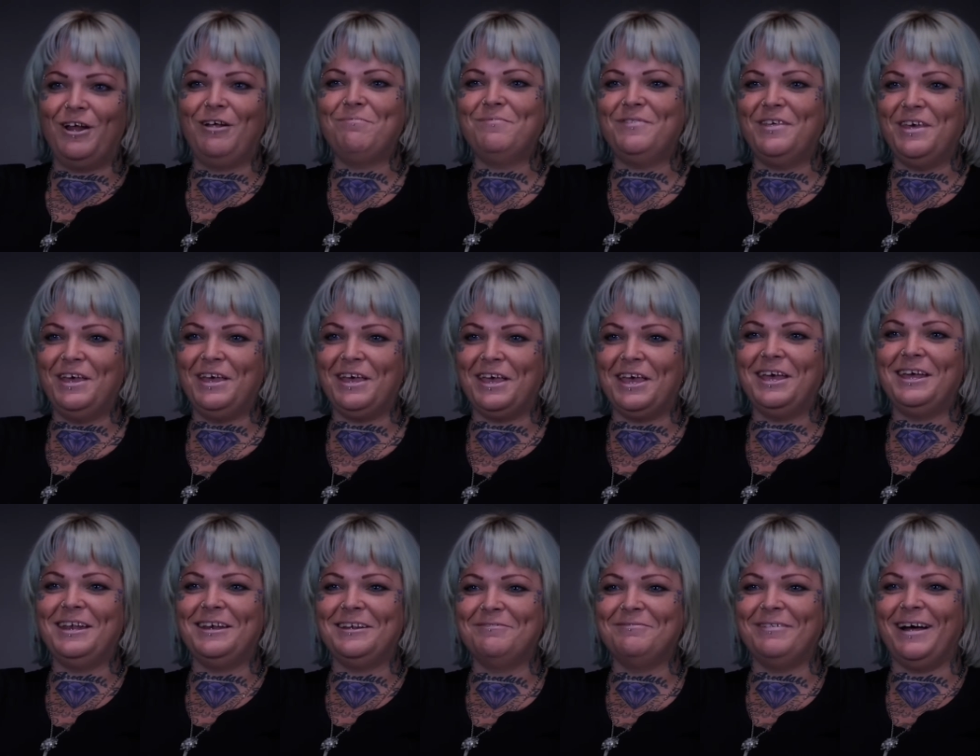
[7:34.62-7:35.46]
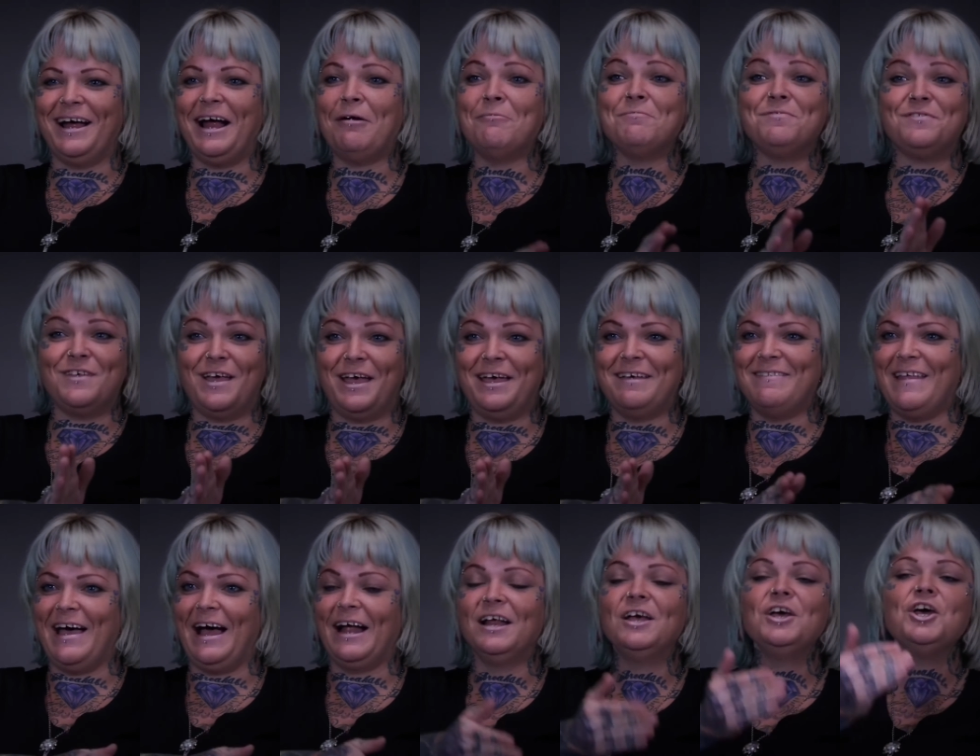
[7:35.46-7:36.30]
what I'm thinking. I'm
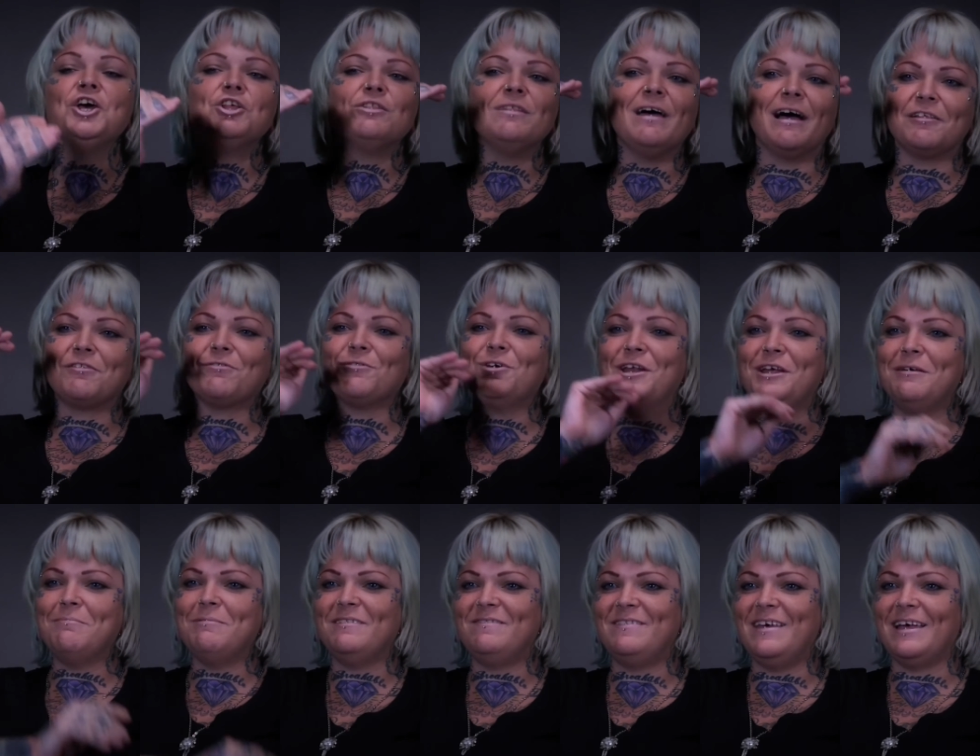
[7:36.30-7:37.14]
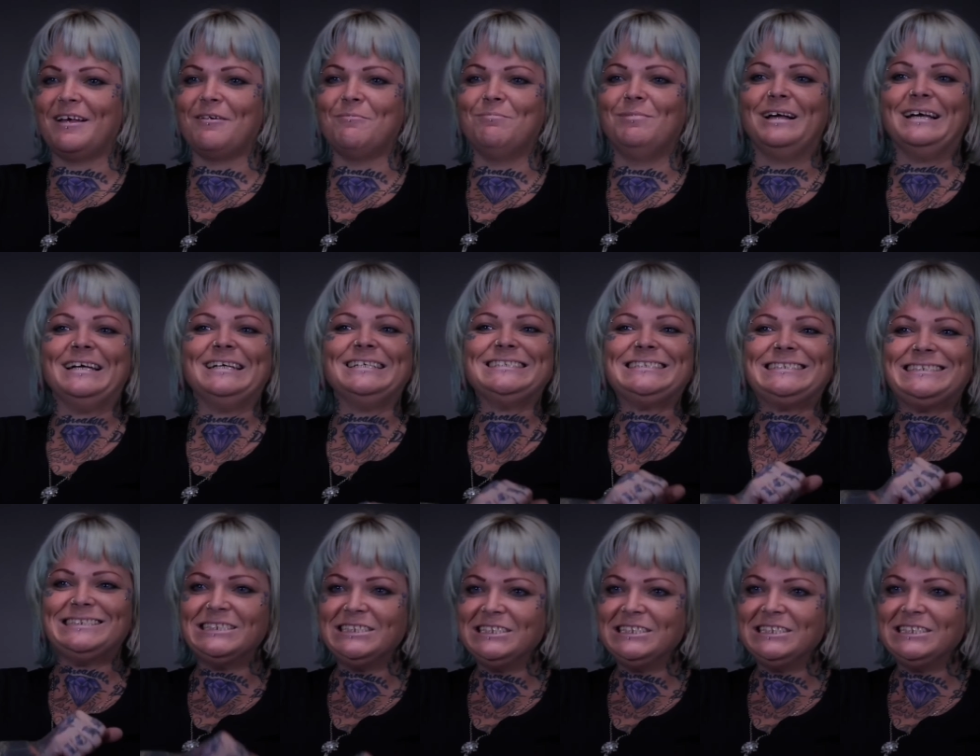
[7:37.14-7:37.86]
saying that. That's what made me think. I'm like,